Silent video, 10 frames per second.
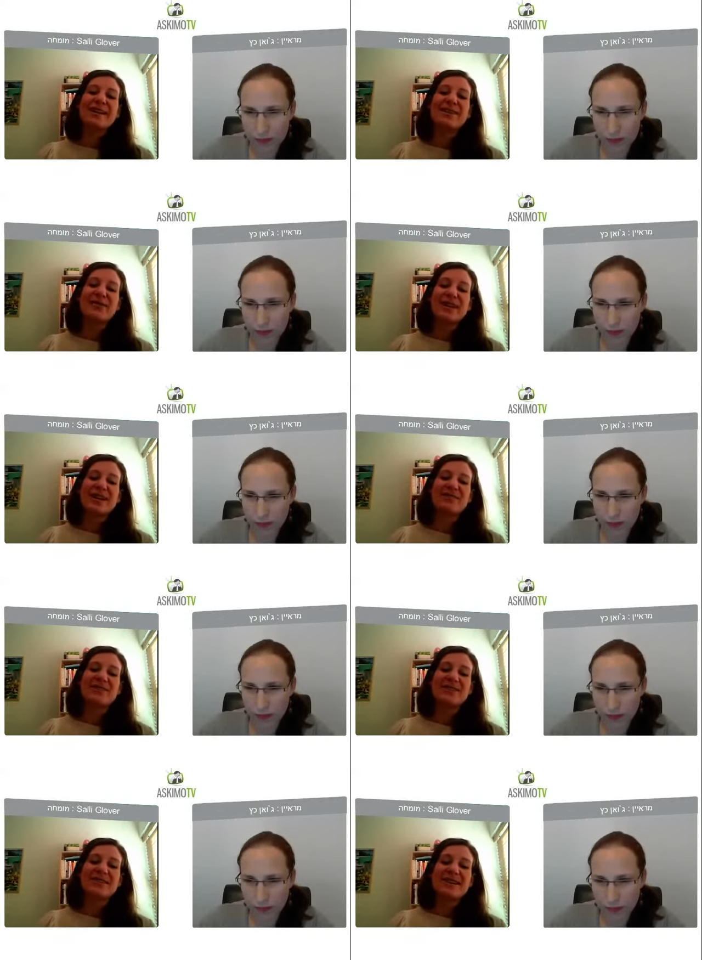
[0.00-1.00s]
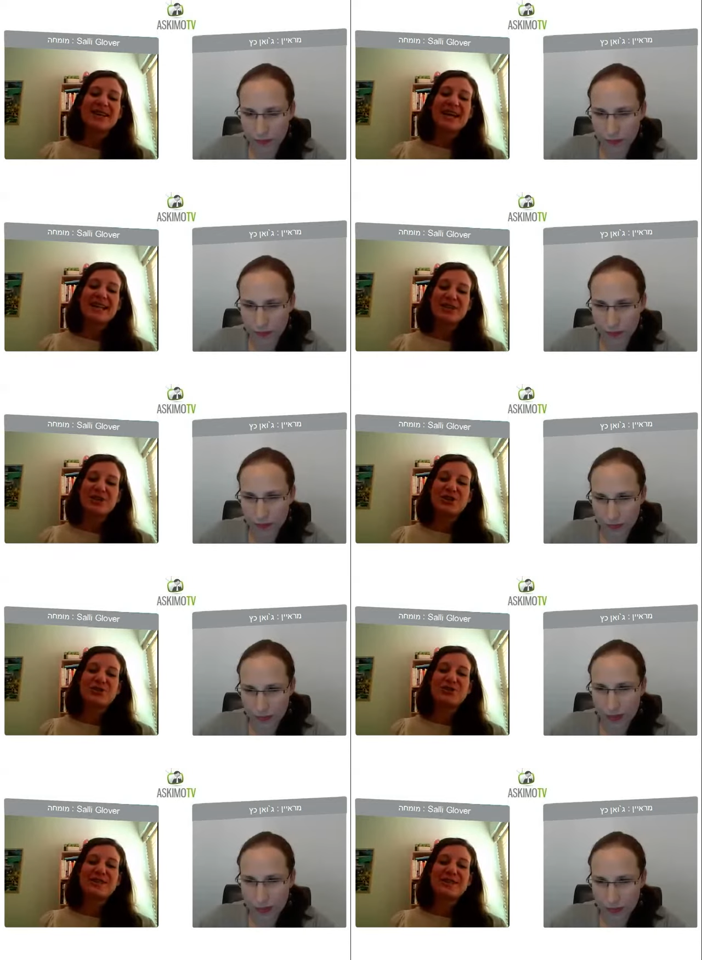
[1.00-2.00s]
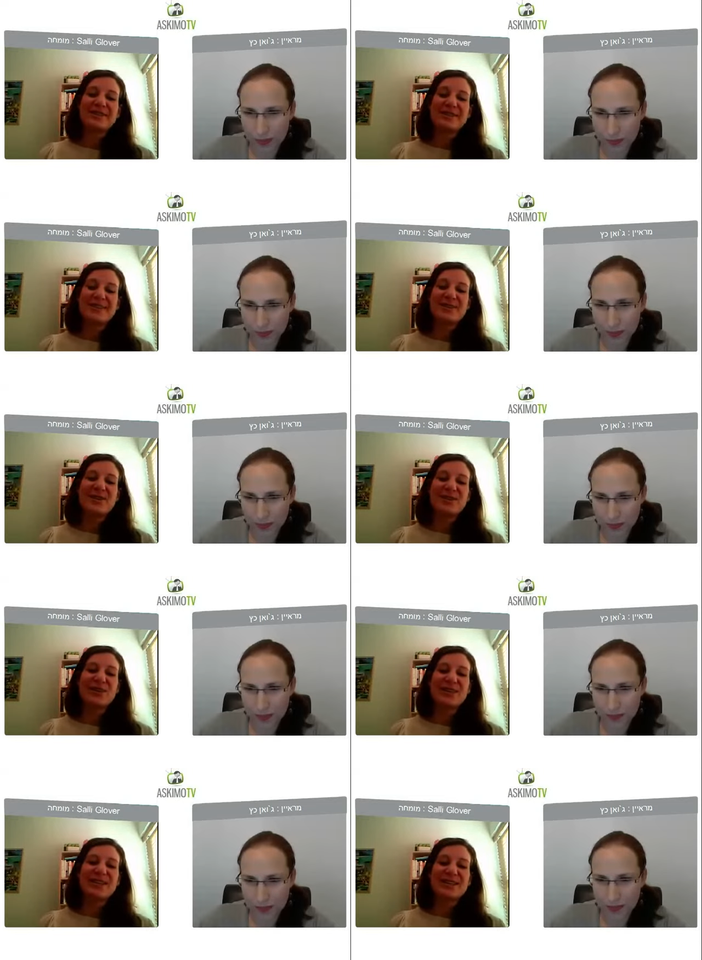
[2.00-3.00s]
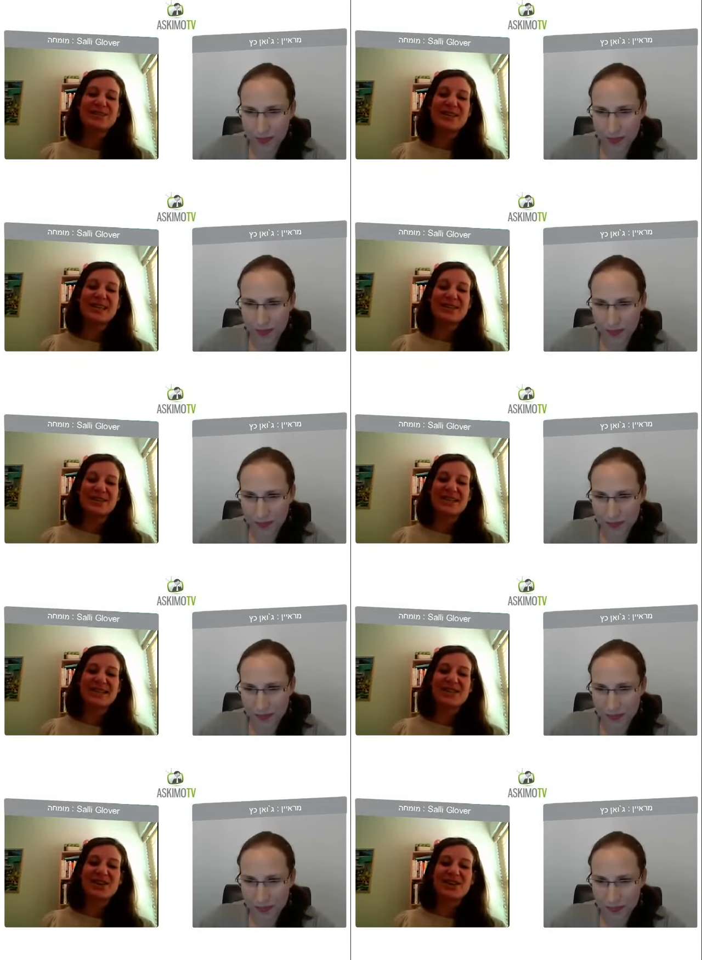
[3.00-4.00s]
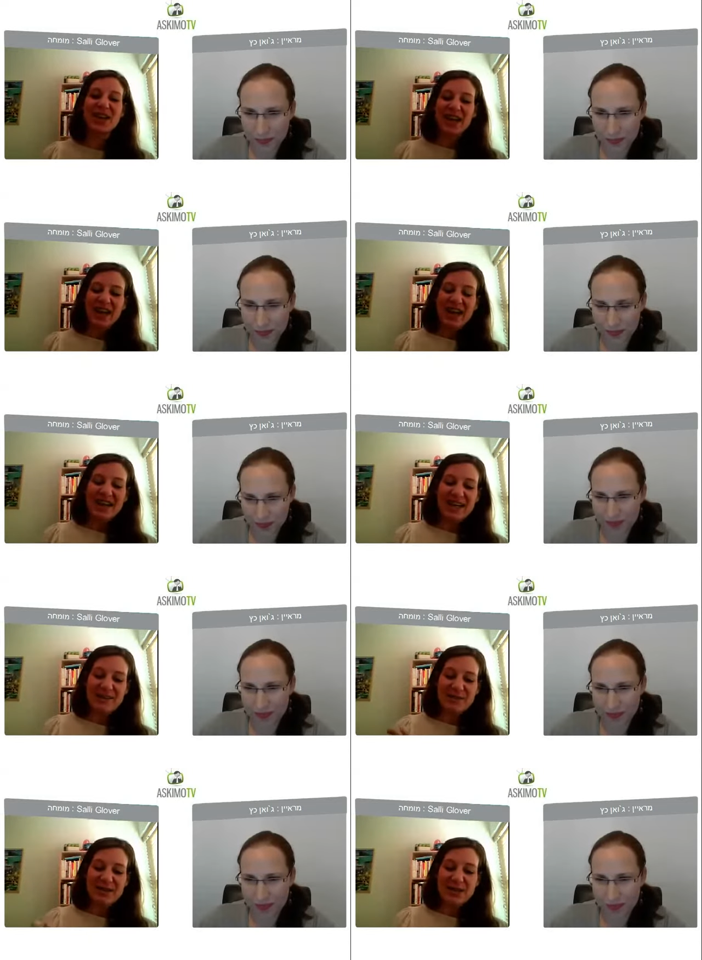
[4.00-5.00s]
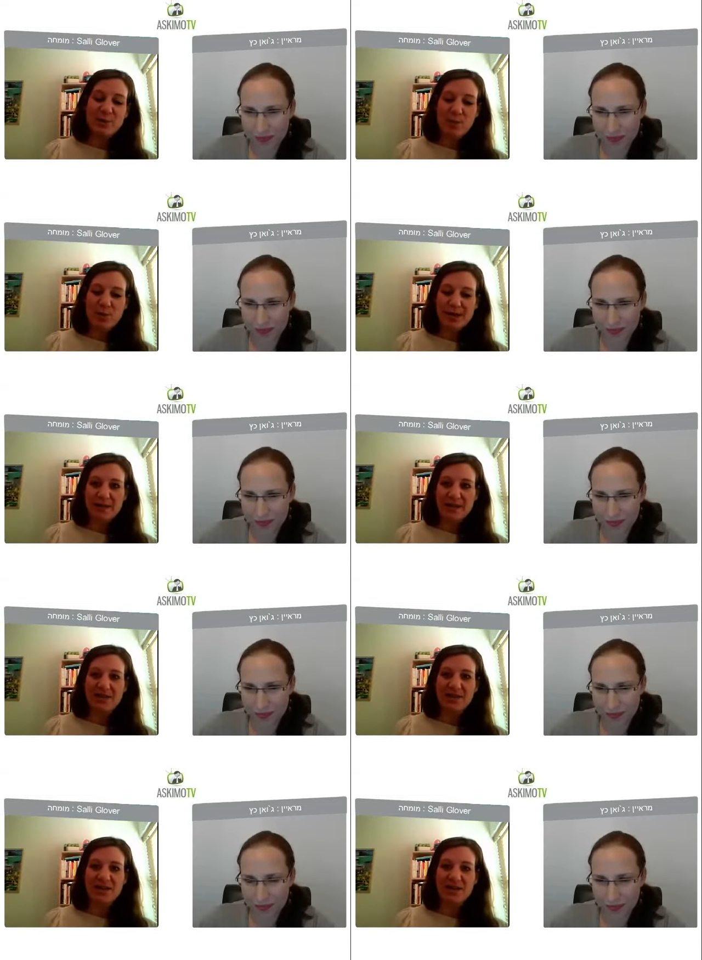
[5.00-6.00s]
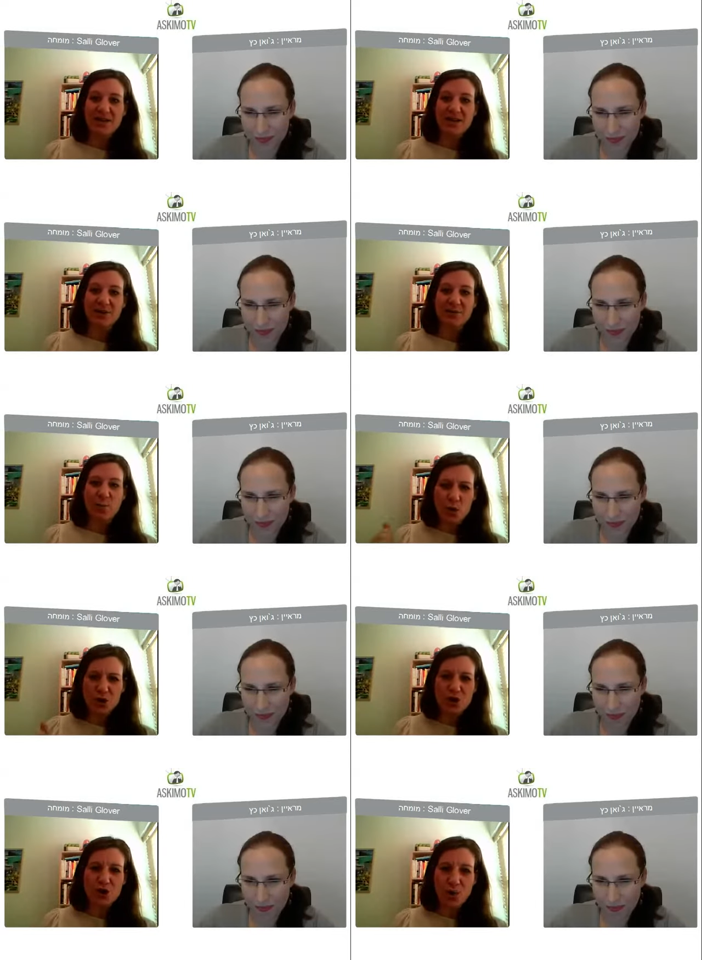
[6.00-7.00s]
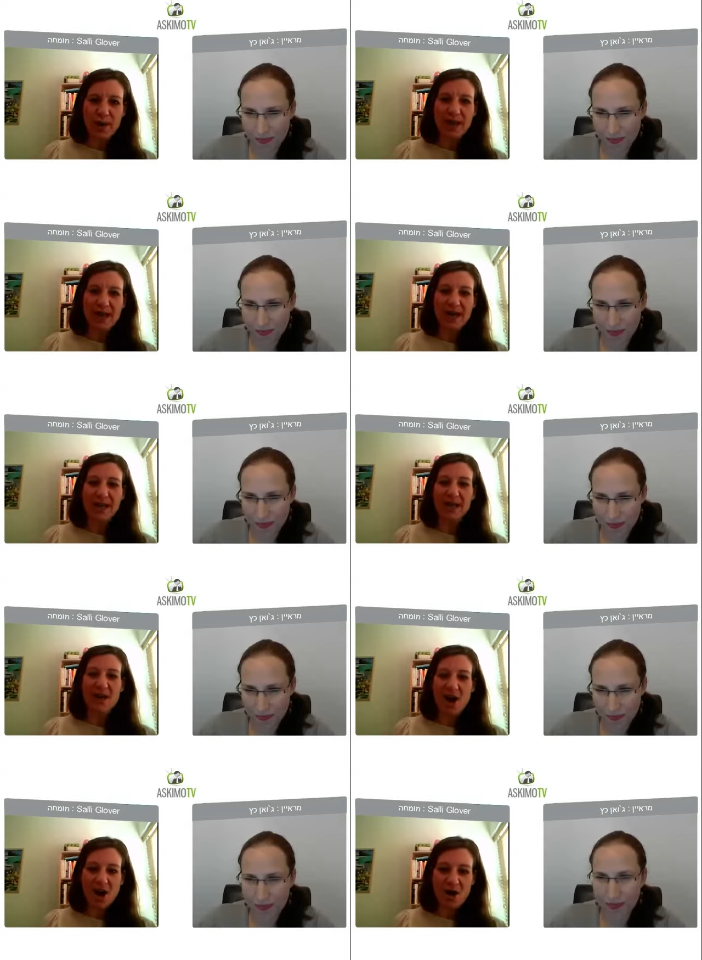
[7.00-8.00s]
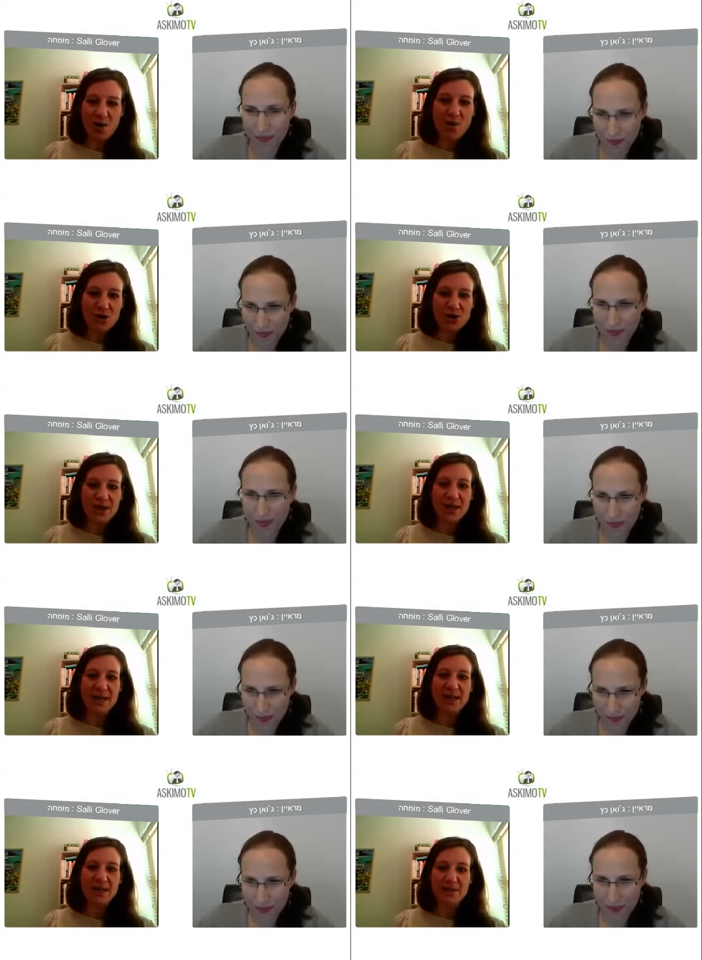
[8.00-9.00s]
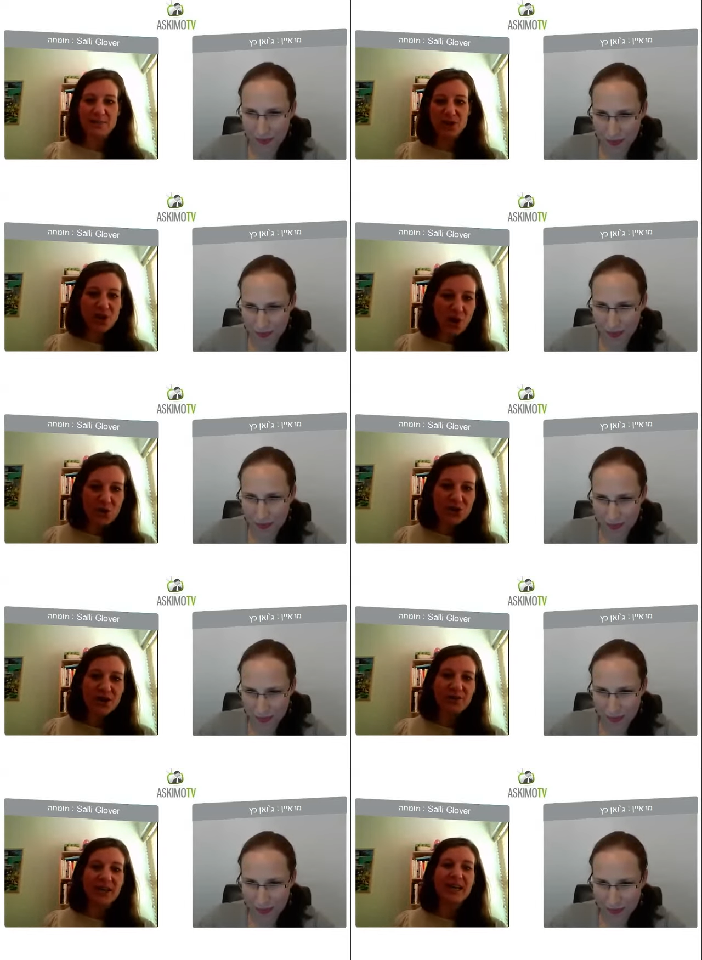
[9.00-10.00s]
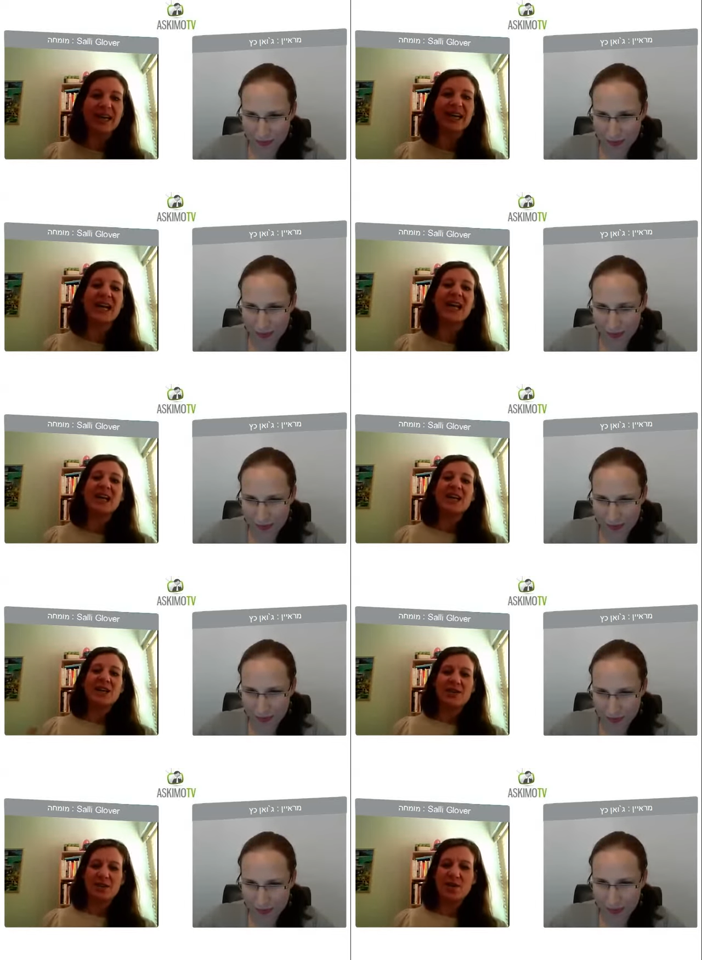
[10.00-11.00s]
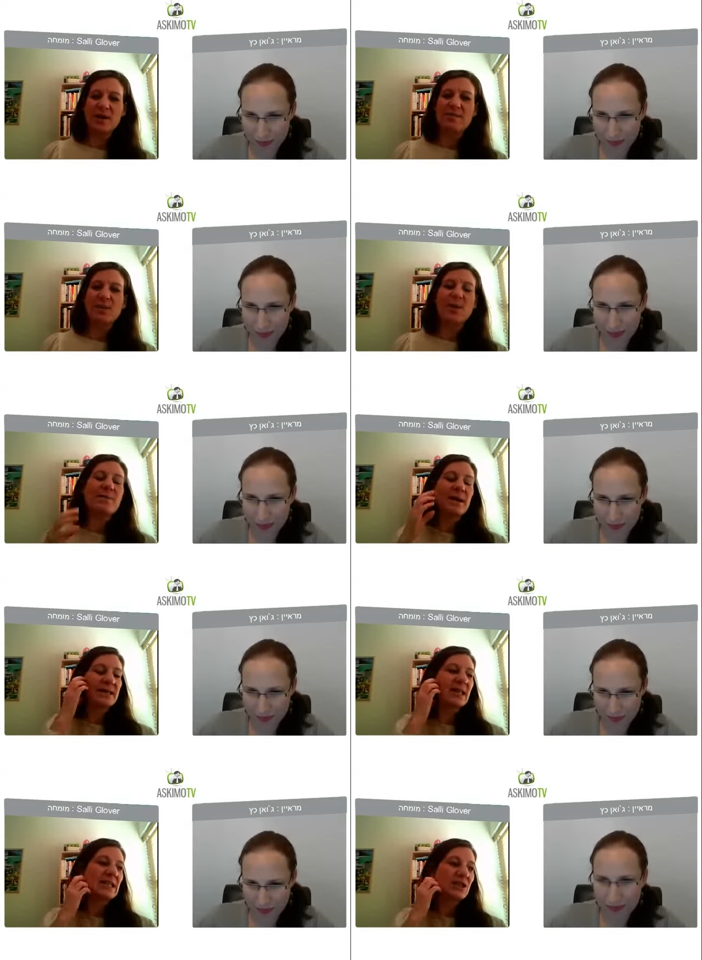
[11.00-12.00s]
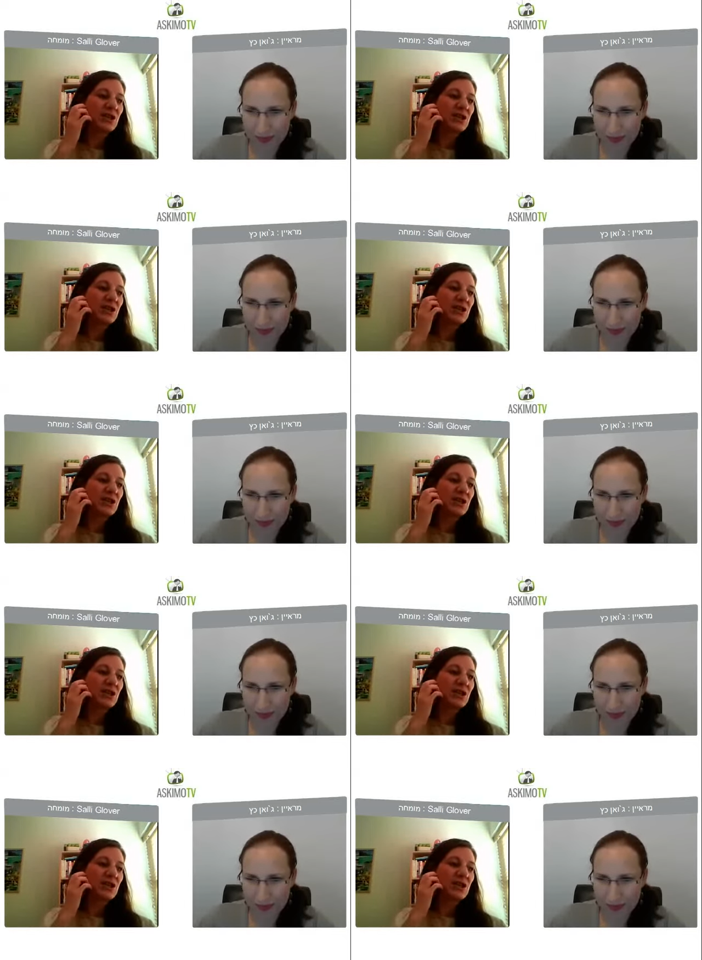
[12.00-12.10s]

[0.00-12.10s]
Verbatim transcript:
Speaker 1: that we're given as children, this is, I find this really interesting. So uh, little boys are given, you know, wood chopping, car washing, snow shoveling, you know, quite quite masculine